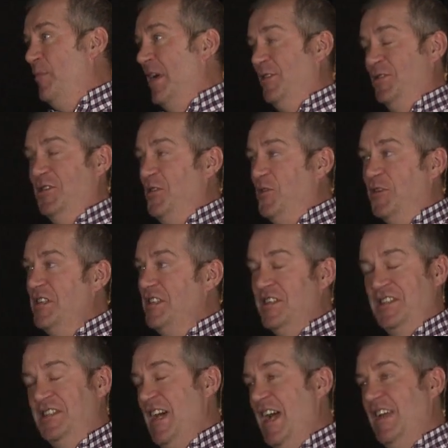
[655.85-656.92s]
because he'd only
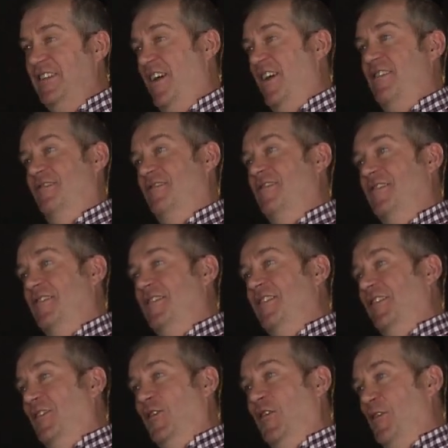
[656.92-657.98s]
just died then.
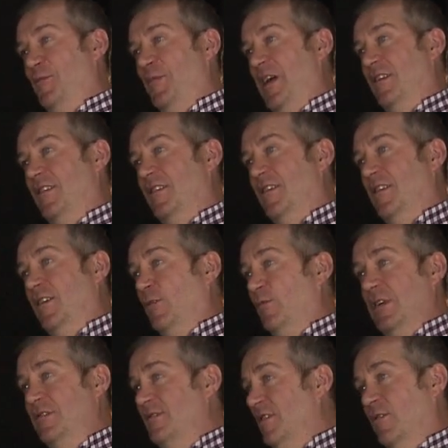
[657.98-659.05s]
You know what I mean?
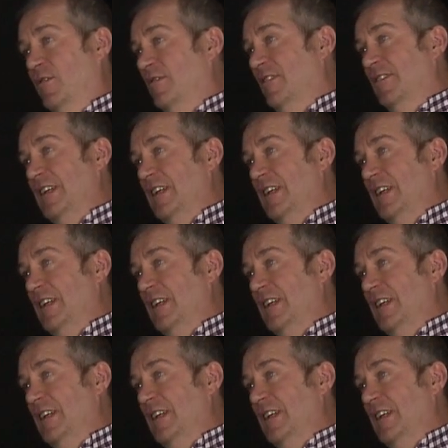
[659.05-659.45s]
We used to do